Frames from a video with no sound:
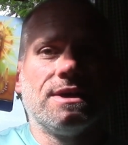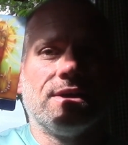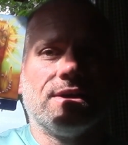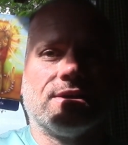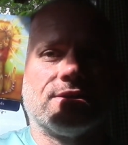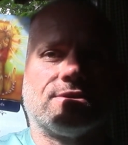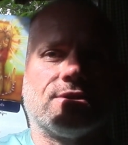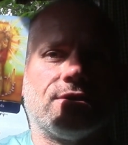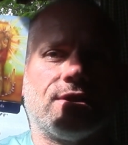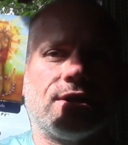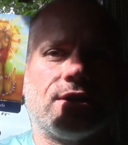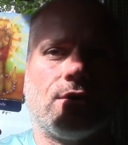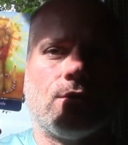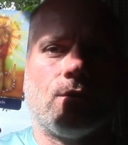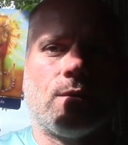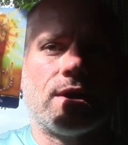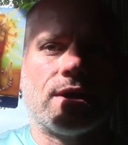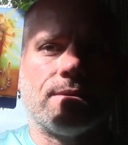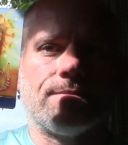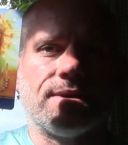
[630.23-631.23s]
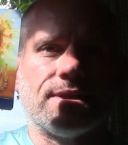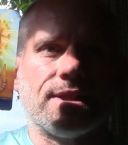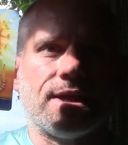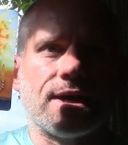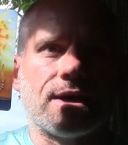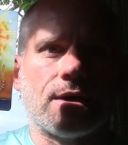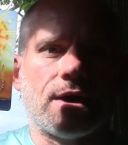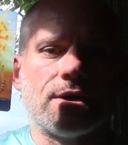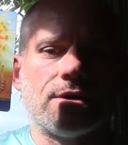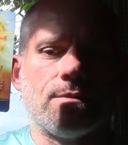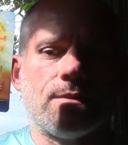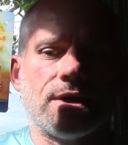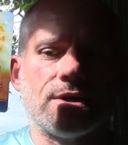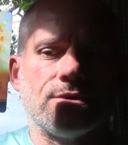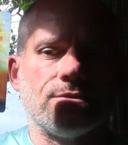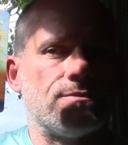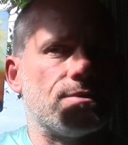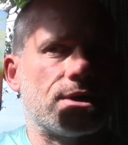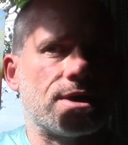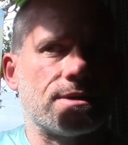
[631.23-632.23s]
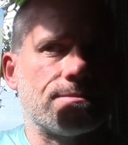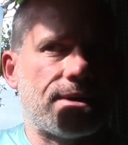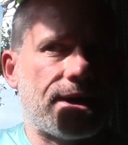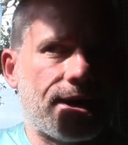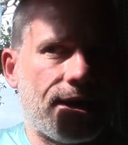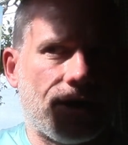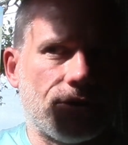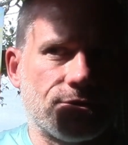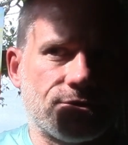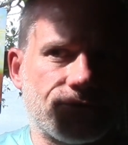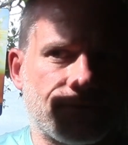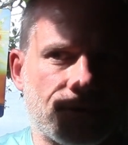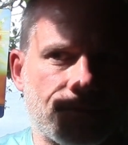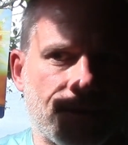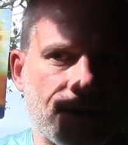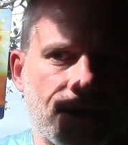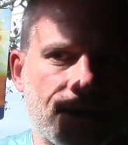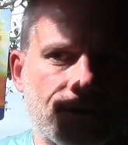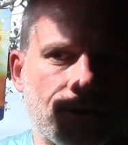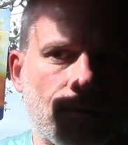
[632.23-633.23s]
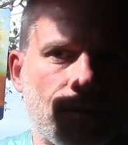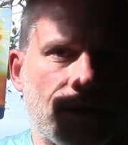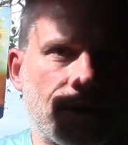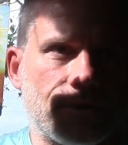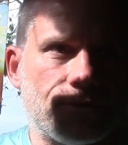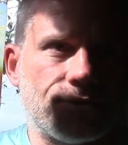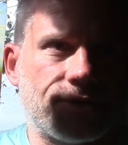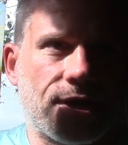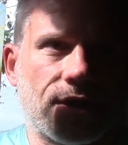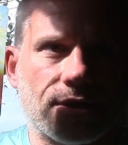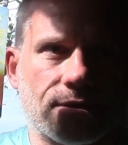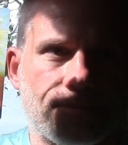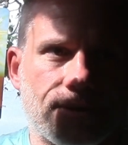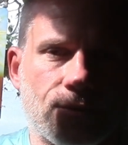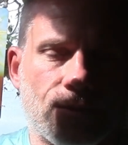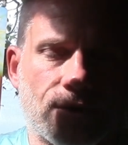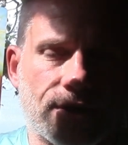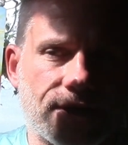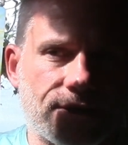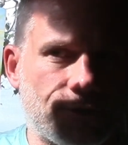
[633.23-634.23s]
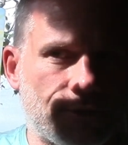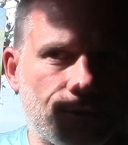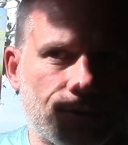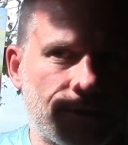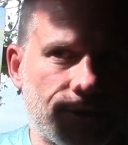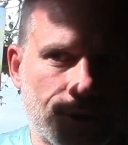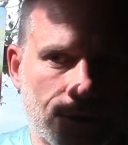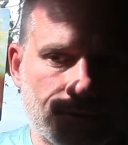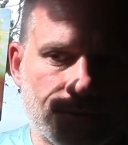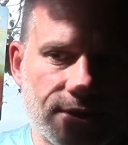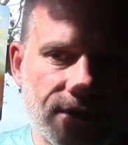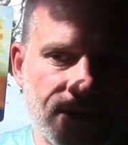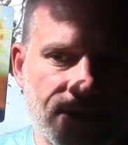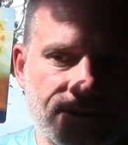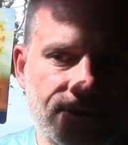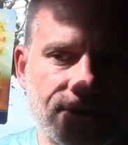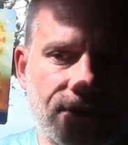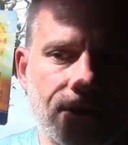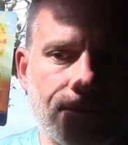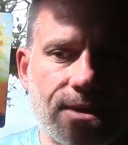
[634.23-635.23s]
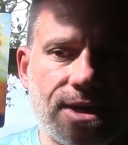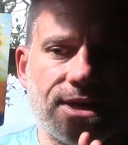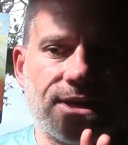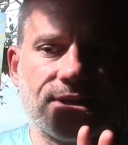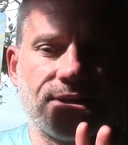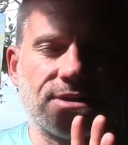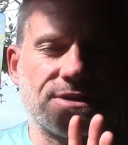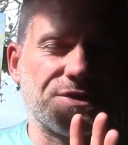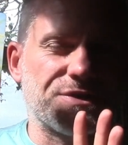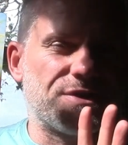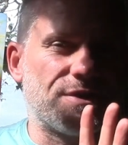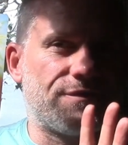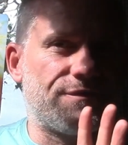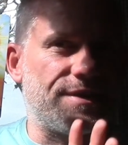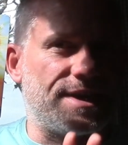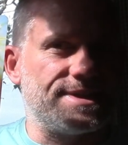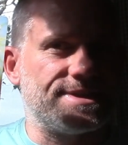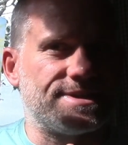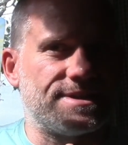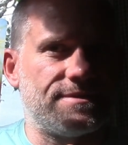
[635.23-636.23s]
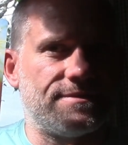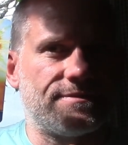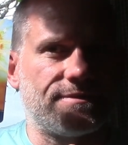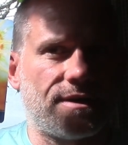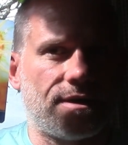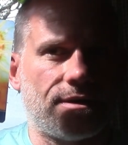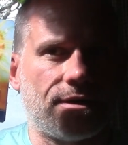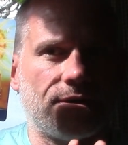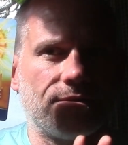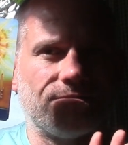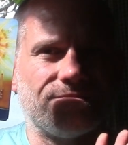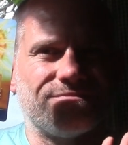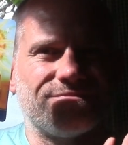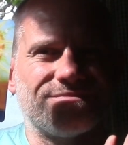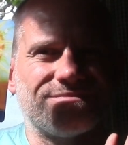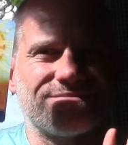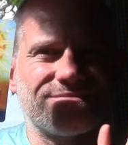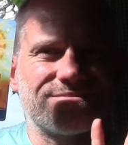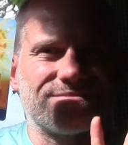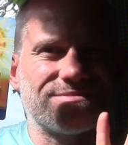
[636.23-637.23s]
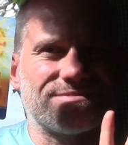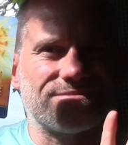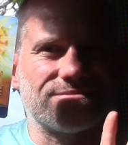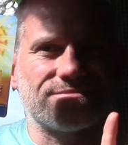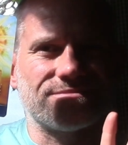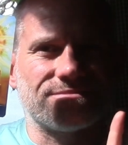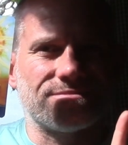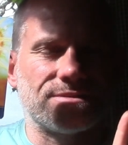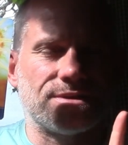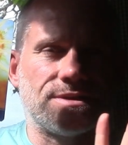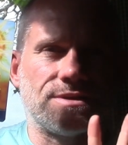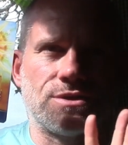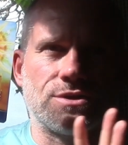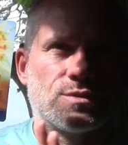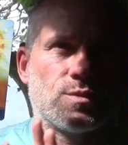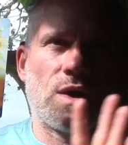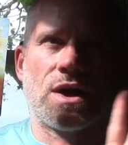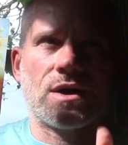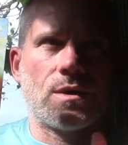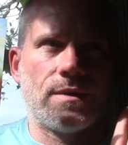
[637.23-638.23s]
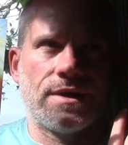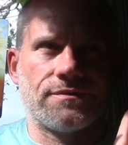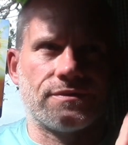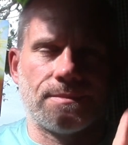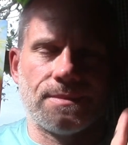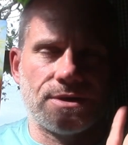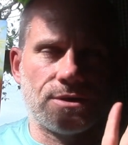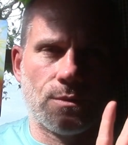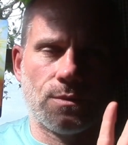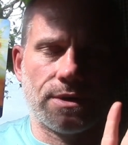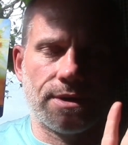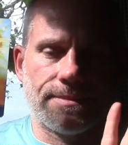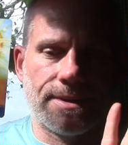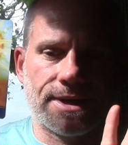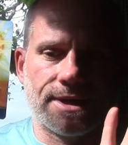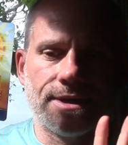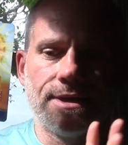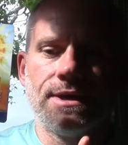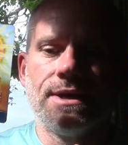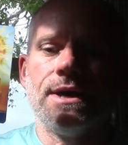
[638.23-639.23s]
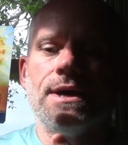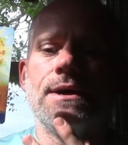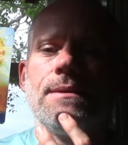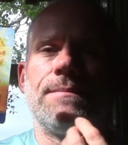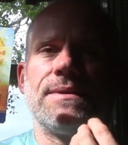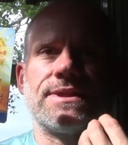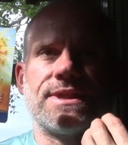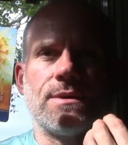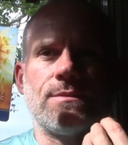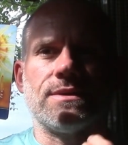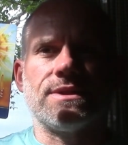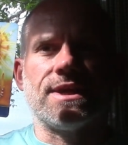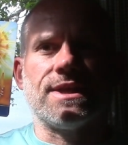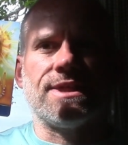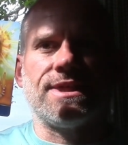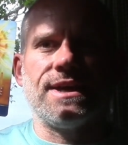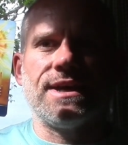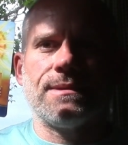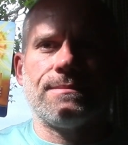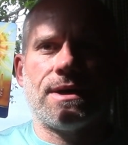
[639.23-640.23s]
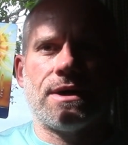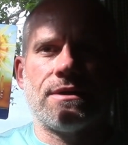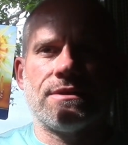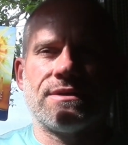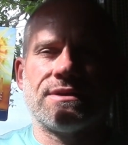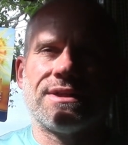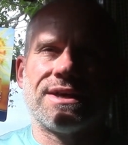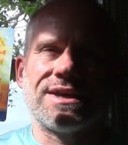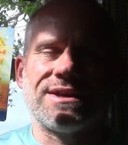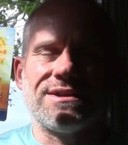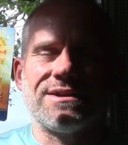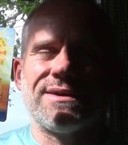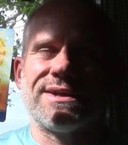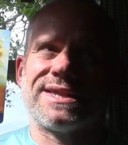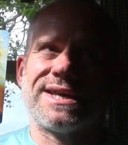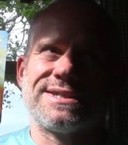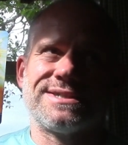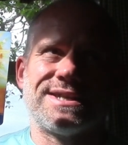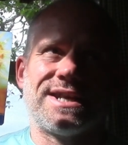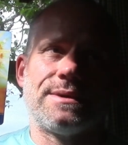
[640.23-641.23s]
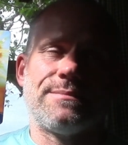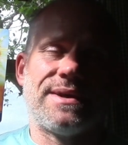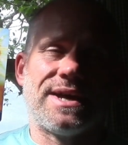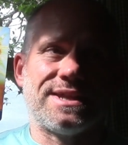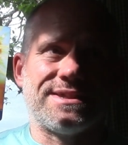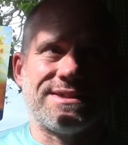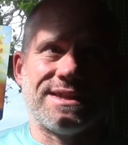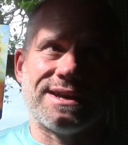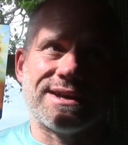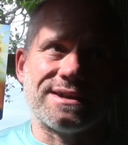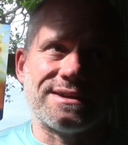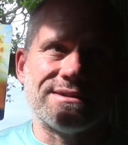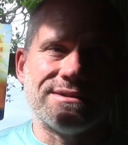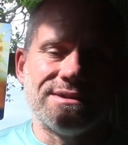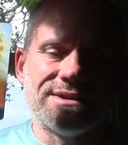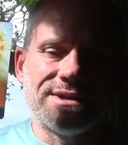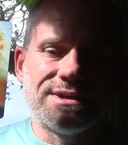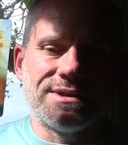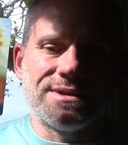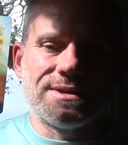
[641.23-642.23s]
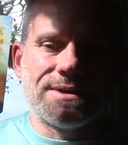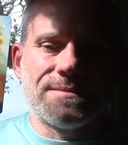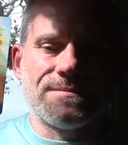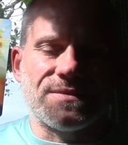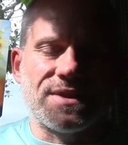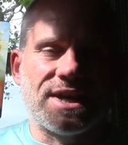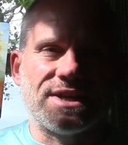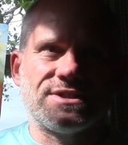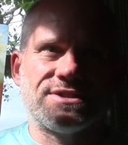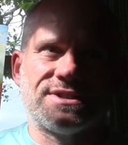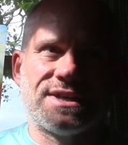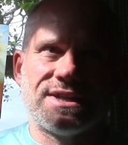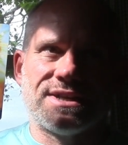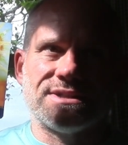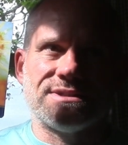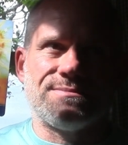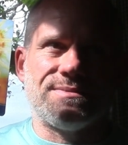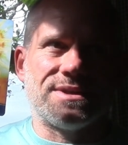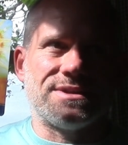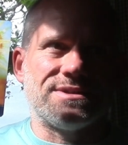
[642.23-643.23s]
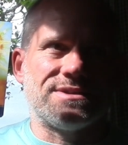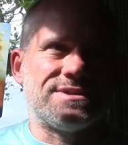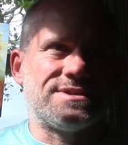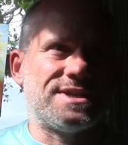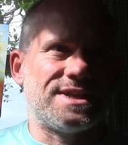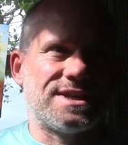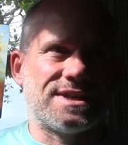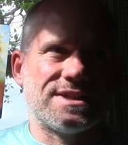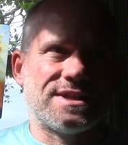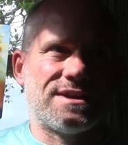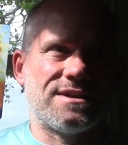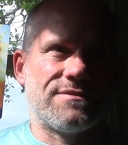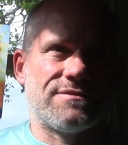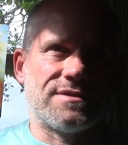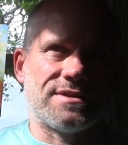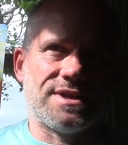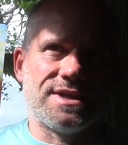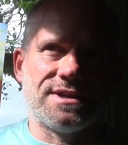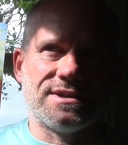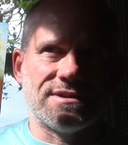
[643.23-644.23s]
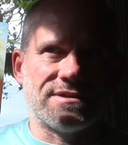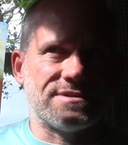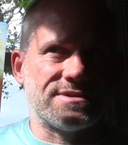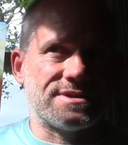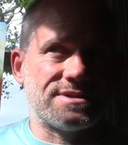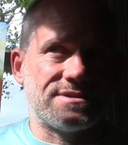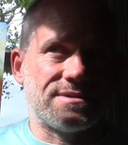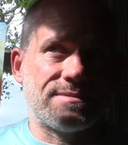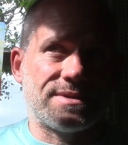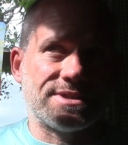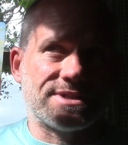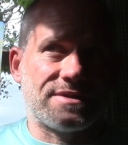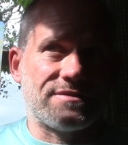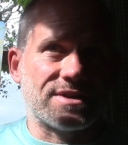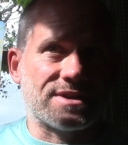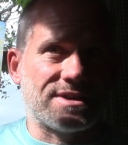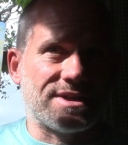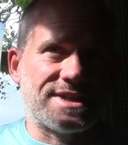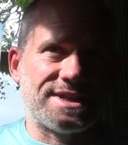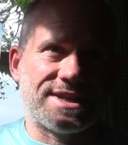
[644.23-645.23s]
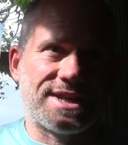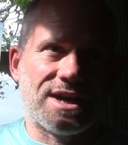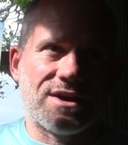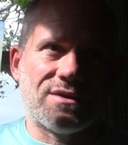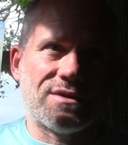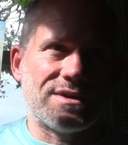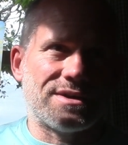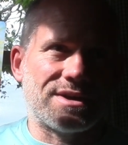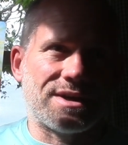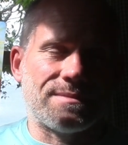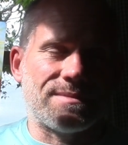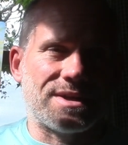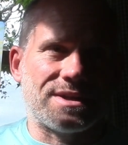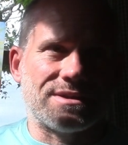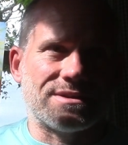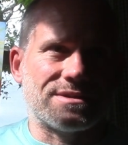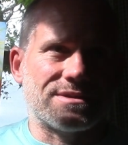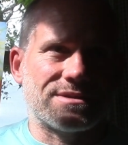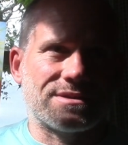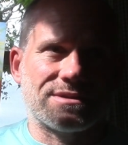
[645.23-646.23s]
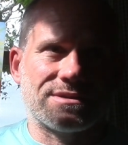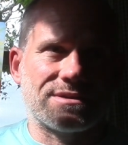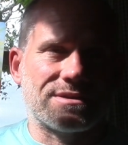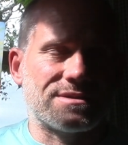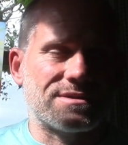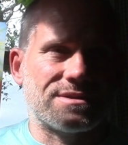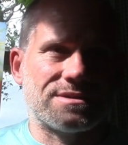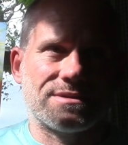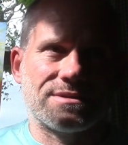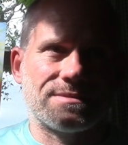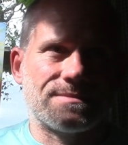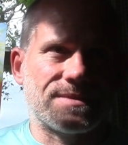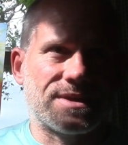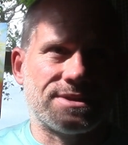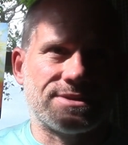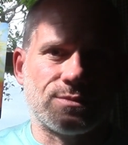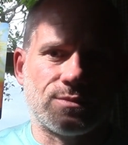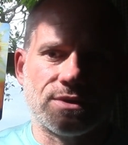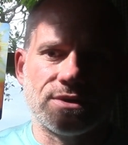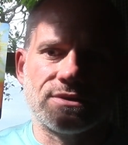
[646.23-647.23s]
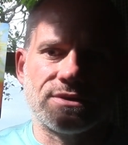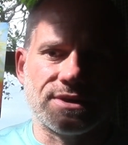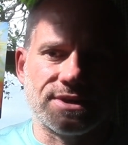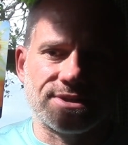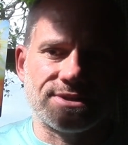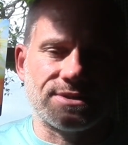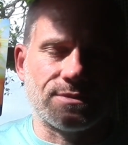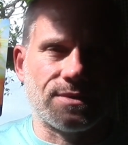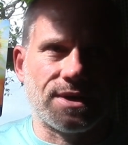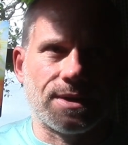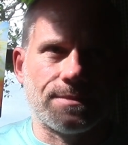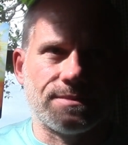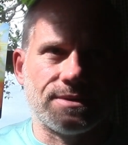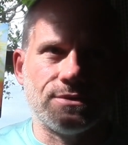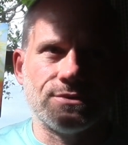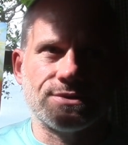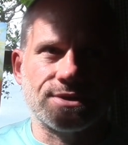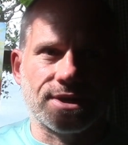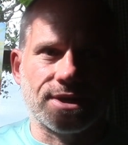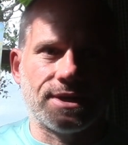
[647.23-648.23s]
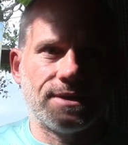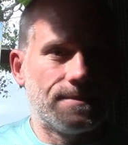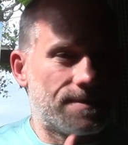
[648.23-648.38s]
So they don't want to be like, I don't want you running my house for me. I don't want you telling me what I do and don't need. So they might get a little defensive. Just walk away from it. Don't worry about it. But then when they think about it, they're like, you know what? That's not a bad thing. That shed has been sitting there for years and nobody's ever cleaned it out. I mean, it's worthless the way I'm using it.